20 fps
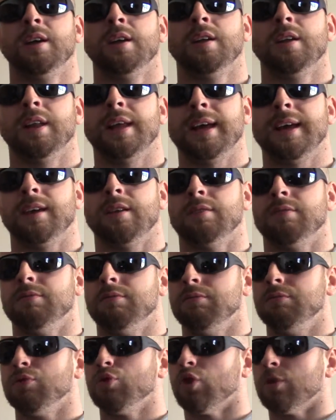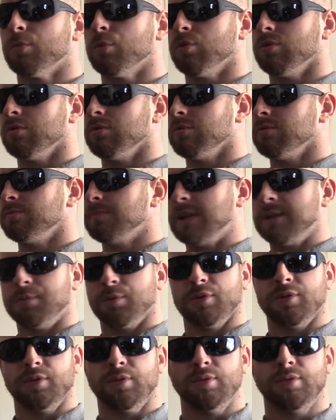like normal
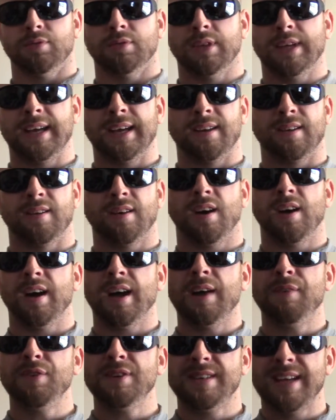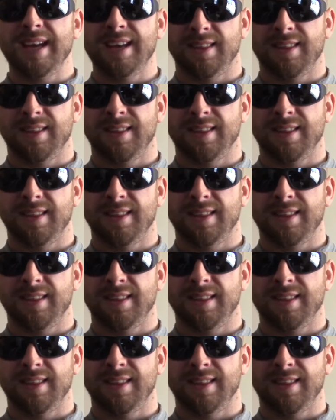people do? Like everyday